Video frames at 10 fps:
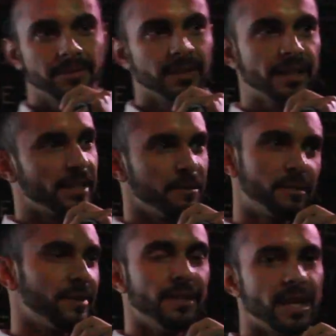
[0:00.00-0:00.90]

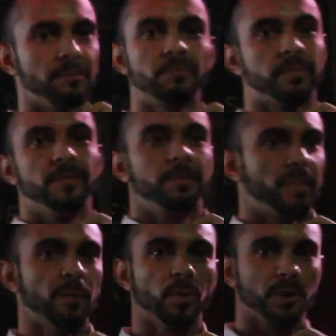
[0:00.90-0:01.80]
then
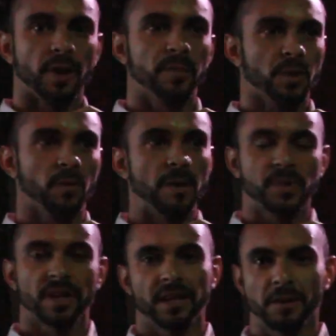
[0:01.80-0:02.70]
people would come to the
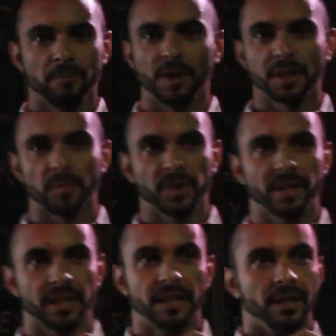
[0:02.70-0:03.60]
website and it'd read something
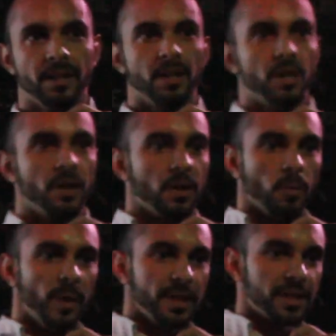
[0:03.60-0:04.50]
like,
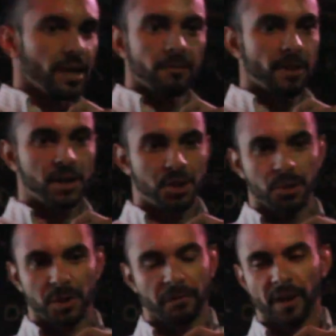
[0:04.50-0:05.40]
we sell red
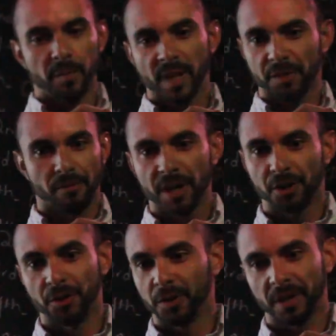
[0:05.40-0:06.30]
shoes, the very best red
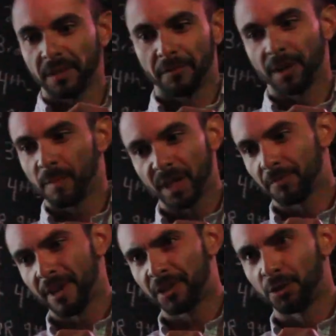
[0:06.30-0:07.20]
shoes at the very
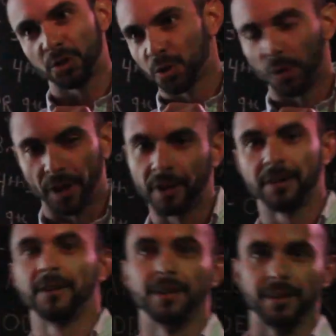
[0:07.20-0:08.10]
best red shoe store.
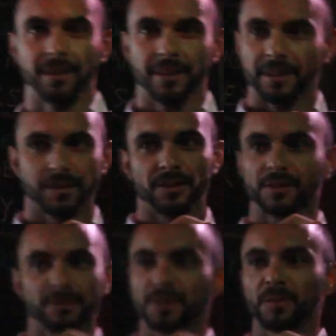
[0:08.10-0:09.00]

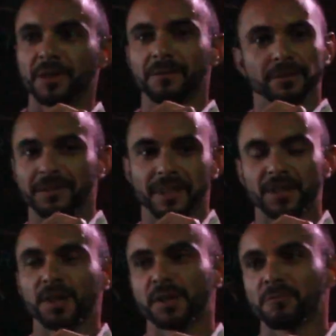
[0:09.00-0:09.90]
No one, that
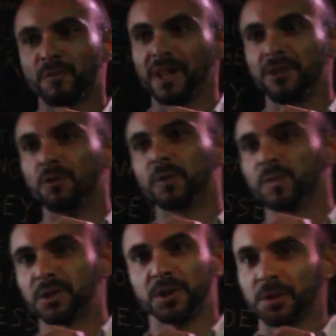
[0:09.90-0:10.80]
doesn't read
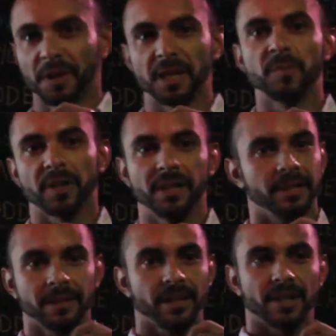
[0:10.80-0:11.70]
normal to
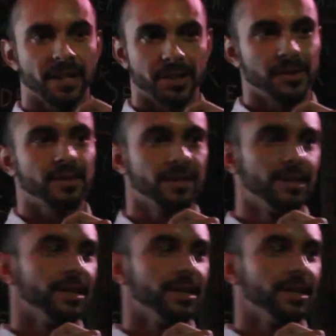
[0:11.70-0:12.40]
anybody like us.